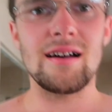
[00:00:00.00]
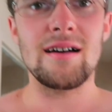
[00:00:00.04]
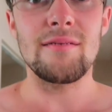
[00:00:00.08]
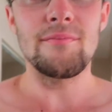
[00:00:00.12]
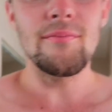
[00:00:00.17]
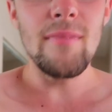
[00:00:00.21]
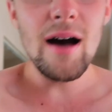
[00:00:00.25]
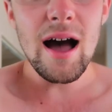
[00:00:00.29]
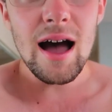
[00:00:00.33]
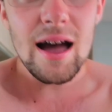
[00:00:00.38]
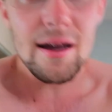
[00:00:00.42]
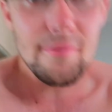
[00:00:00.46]

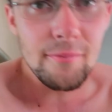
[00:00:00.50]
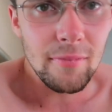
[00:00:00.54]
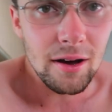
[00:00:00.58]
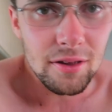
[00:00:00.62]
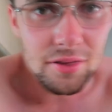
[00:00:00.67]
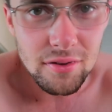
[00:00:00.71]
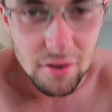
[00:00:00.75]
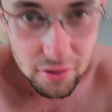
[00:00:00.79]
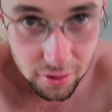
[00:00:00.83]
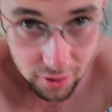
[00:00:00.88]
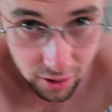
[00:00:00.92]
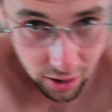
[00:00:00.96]
My
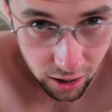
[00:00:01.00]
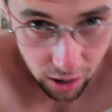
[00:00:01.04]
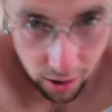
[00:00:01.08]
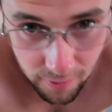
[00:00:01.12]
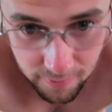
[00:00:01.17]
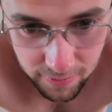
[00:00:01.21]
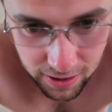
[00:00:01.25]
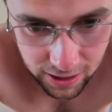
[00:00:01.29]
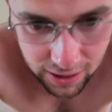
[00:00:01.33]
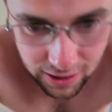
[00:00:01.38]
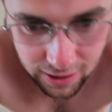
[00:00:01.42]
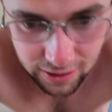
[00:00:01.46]
muscles are
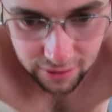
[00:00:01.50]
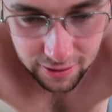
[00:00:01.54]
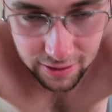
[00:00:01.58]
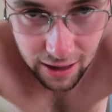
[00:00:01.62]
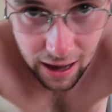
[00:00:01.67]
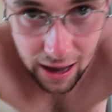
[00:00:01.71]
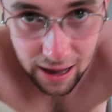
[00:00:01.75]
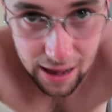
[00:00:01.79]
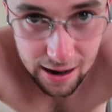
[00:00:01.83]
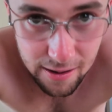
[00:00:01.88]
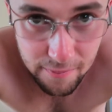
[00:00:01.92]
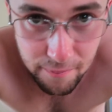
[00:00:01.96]
coming the
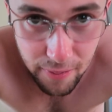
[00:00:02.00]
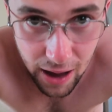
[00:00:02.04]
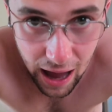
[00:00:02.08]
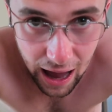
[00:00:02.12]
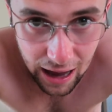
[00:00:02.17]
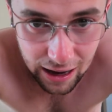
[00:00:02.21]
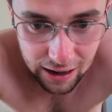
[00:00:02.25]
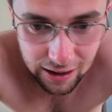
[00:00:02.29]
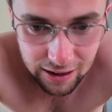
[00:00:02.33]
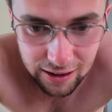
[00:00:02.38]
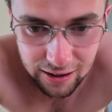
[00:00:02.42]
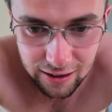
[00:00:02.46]
hell
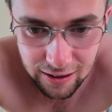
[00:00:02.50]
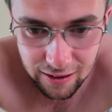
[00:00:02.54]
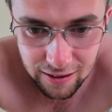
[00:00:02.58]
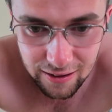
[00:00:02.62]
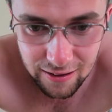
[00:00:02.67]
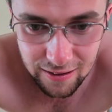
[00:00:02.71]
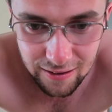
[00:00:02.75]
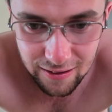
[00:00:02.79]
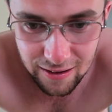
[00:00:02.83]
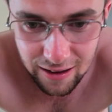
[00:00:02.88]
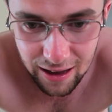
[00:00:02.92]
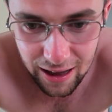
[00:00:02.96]
back.
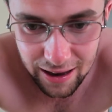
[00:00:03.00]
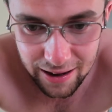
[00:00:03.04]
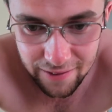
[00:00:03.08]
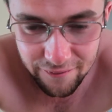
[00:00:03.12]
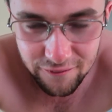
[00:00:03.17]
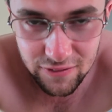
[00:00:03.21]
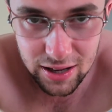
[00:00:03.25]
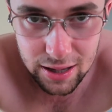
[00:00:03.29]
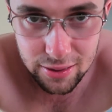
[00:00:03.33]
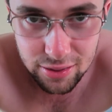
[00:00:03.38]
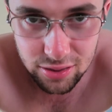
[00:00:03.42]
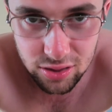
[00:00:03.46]
And it
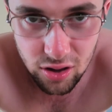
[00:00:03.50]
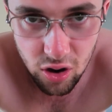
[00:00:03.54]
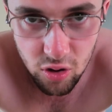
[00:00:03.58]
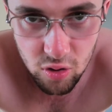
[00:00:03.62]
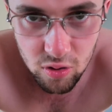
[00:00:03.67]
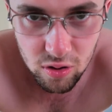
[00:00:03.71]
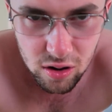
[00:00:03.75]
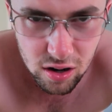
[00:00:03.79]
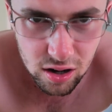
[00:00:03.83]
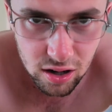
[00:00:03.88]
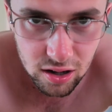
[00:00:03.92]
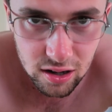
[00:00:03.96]
feels
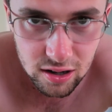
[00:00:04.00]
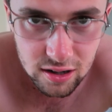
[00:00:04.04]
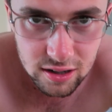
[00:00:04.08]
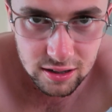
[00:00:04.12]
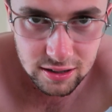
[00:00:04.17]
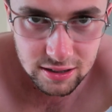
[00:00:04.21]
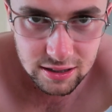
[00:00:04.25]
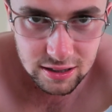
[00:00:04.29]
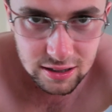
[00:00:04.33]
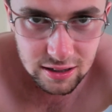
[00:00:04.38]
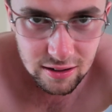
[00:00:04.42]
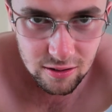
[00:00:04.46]
so
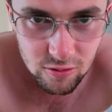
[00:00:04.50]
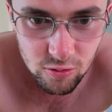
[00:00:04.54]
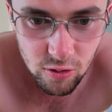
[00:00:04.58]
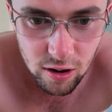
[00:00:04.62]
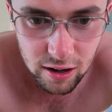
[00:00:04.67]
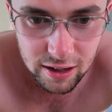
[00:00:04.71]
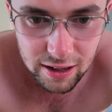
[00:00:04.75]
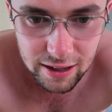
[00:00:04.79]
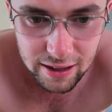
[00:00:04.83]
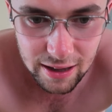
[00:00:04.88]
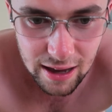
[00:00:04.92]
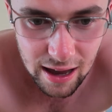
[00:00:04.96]
good
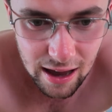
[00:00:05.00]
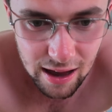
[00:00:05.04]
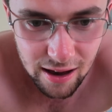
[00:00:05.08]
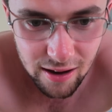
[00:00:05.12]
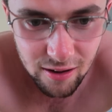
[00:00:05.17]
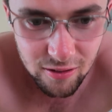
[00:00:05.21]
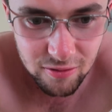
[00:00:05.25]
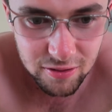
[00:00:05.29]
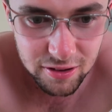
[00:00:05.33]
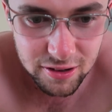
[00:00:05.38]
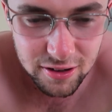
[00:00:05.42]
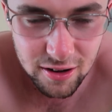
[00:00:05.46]
working
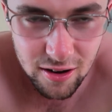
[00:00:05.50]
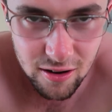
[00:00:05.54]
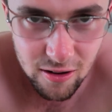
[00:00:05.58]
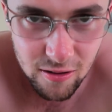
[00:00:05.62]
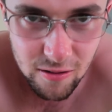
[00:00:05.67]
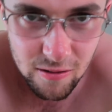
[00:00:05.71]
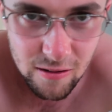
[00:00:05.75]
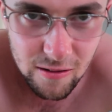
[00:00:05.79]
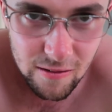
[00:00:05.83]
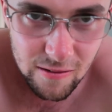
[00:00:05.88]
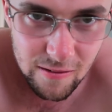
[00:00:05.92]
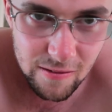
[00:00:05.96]
out, you
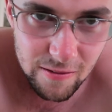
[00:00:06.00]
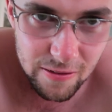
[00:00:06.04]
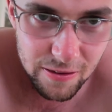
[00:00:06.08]
know.